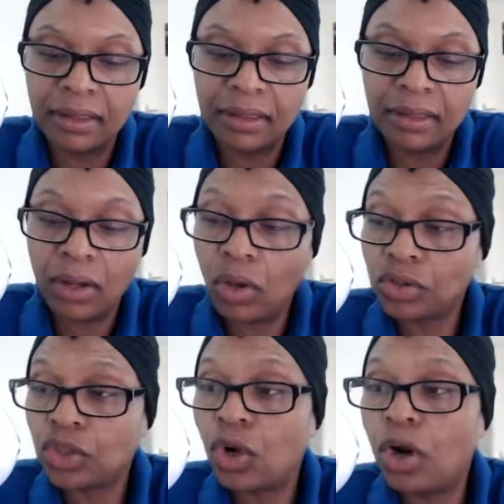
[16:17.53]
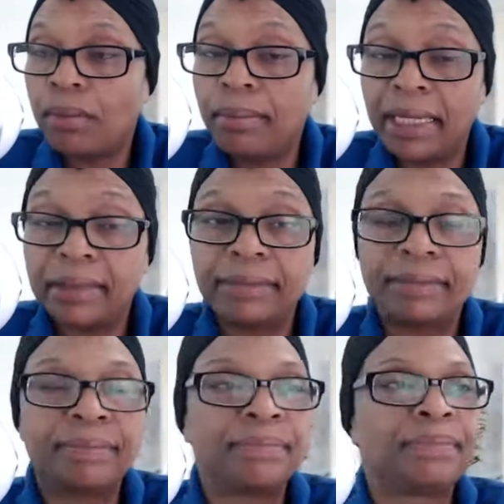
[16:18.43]
also our men,
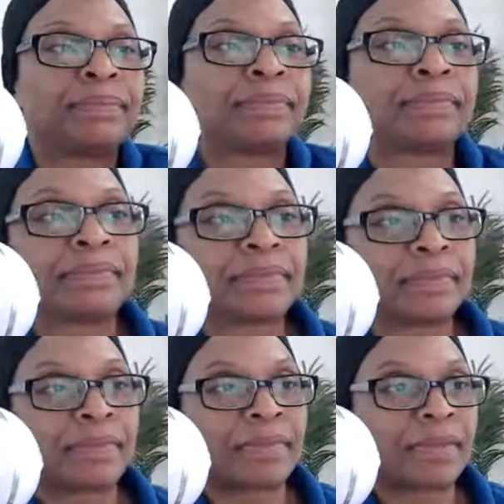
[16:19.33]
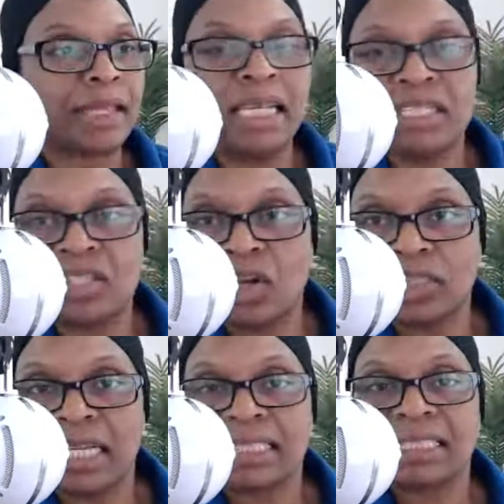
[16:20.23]
is not
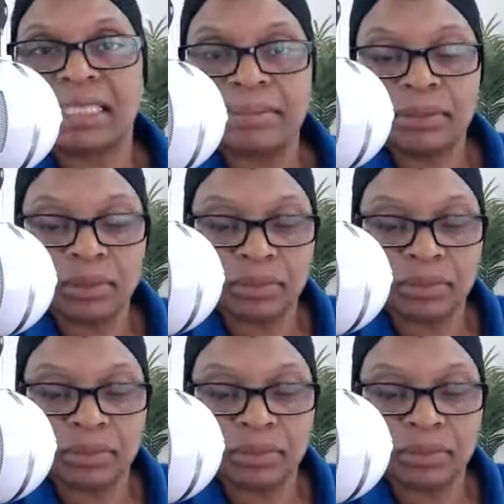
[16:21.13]
acceptable.